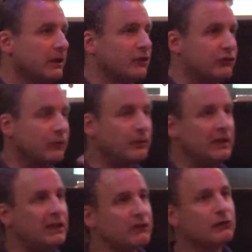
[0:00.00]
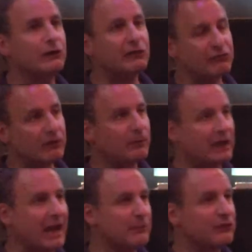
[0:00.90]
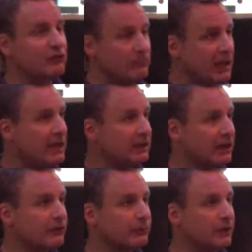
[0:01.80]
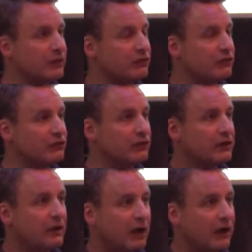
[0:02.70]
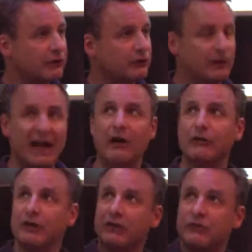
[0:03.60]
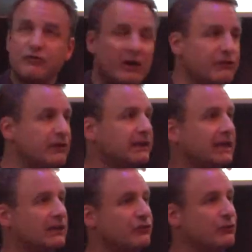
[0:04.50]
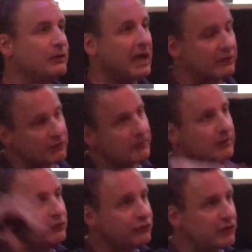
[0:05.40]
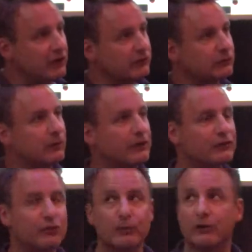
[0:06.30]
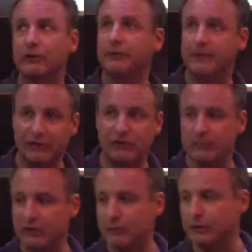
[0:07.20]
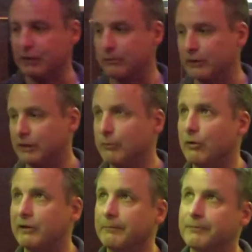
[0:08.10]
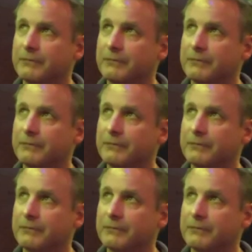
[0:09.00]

So we need to learn from what happens in Maine and other places on the ground and try to figure out how to do that scaled across the world. That's going to be really, really important.